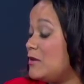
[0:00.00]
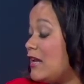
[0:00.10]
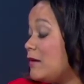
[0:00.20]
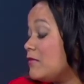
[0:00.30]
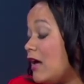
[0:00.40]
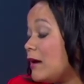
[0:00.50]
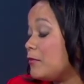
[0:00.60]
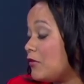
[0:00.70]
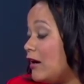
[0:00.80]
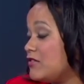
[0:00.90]
And I'm, I'm
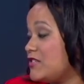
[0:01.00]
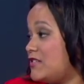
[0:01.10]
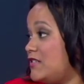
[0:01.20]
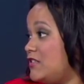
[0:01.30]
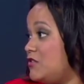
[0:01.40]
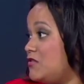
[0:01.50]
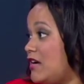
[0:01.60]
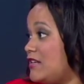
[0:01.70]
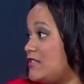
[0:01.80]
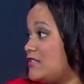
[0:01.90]
proud to see the
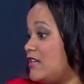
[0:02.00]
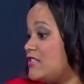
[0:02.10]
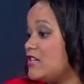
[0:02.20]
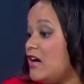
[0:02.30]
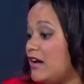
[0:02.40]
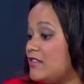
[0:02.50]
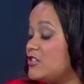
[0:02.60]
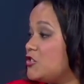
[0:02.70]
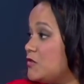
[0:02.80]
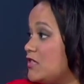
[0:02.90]
United States, I
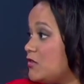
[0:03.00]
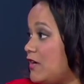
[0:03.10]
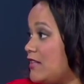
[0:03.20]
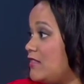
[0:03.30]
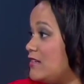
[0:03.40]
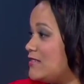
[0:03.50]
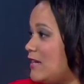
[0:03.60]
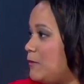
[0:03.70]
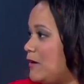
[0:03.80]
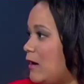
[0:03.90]
think, doing the right thing,
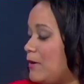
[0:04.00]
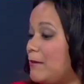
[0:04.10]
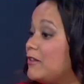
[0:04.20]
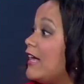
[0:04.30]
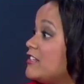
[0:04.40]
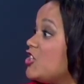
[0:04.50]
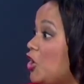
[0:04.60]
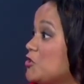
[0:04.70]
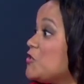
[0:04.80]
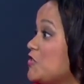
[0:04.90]
stepping up. I'm glad to
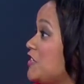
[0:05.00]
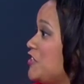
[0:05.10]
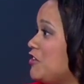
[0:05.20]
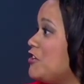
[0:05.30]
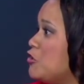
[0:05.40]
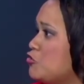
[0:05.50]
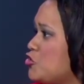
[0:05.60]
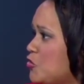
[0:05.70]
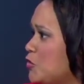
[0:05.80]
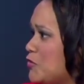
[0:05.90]
also see there are no
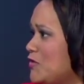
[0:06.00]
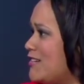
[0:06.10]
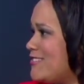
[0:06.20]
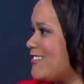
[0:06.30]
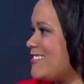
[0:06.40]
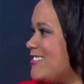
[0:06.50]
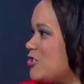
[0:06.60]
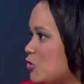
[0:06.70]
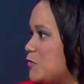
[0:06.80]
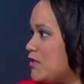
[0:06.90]
troops. We're not discussing
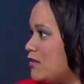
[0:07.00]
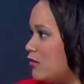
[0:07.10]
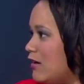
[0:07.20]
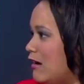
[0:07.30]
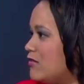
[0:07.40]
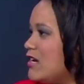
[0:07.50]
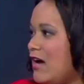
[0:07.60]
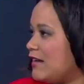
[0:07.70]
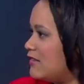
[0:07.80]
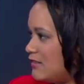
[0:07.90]
troops on the ground.
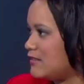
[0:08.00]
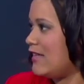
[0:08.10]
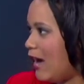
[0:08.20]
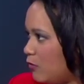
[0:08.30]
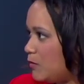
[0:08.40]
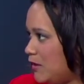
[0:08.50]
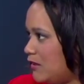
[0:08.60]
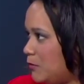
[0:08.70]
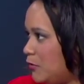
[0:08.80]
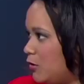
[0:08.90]
I think that that would be
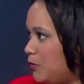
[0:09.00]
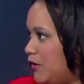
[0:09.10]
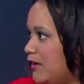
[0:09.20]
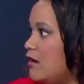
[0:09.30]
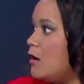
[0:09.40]
inappropriate.